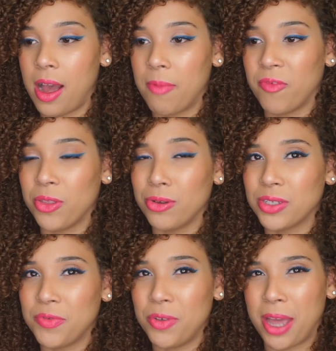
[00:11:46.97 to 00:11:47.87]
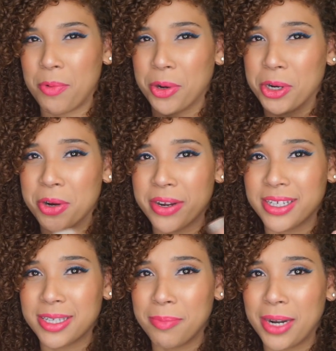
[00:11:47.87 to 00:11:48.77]
for those of you that were
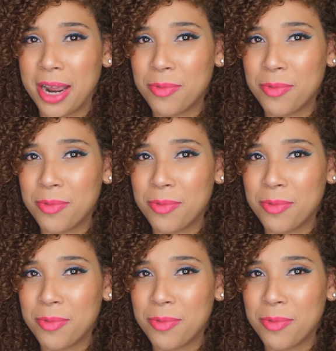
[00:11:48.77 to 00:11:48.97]
curious and be like,